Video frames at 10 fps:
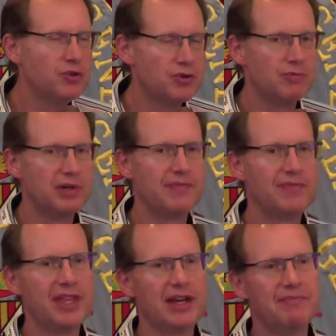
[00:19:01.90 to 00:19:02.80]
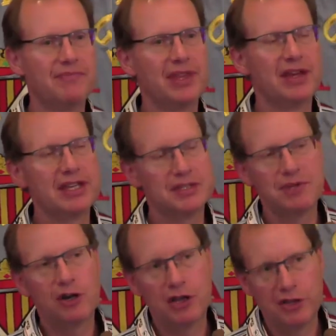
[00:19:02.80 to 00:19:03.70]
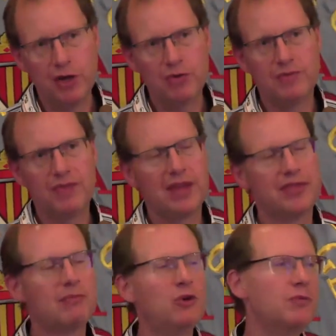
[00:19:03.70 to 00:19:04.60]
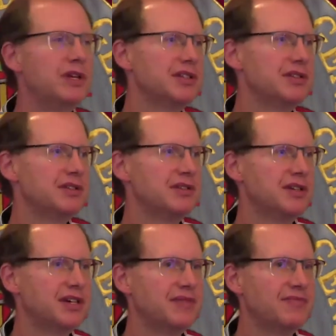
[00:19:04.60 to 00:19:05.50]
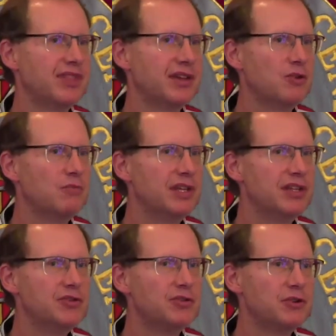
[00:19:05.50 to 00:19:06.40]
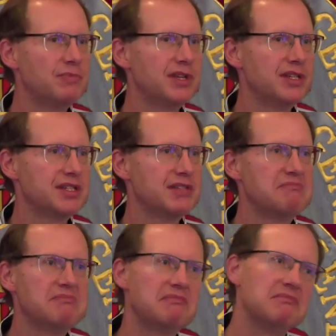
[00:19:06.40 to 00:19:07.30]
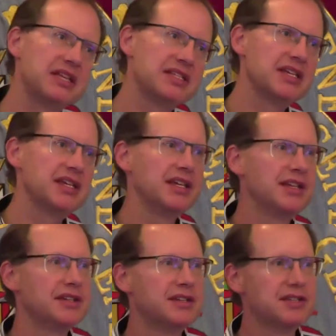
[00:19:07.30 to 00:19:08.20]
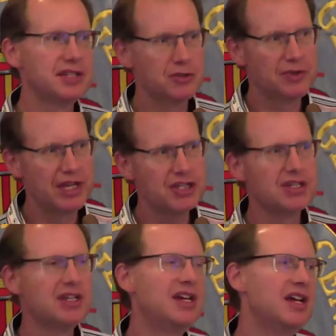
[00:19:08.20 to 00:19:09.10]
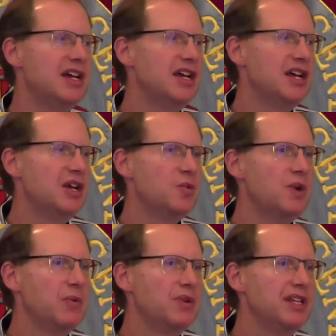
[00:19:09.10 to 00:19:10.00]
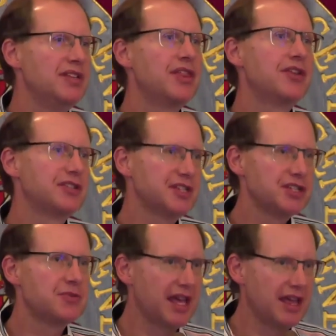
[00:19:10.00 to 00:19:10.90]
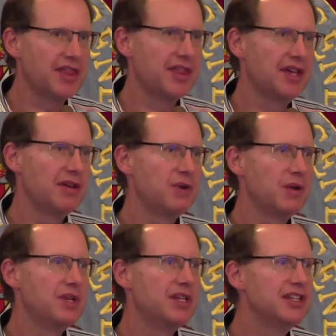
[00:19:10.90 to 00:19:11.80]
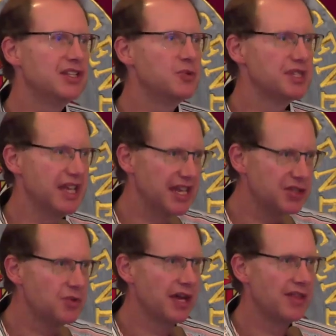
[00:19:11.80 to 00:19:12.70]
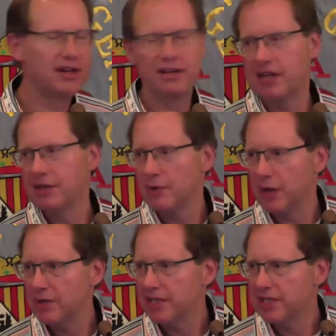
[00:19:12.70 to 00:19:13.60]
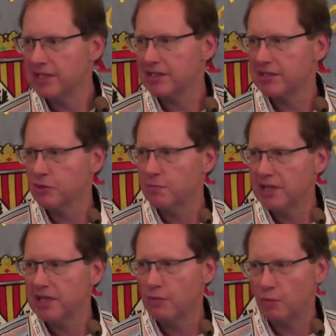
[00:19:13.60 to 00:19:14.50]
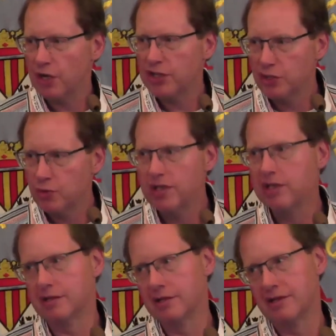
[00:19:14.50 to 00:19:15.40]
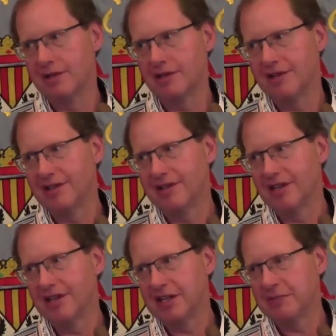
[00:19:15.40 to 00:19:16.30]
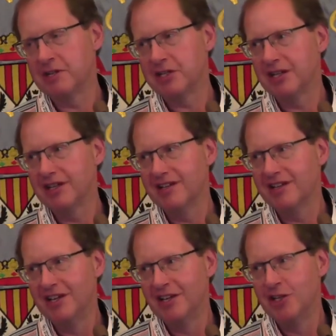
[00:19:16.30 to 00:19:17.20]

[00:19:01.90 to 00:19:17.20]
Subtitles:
Europe. As we all know, at the moment, complete Europe is, let's say, in a situation where we need strength, where we need to stand together, and where we need to be one union, and especially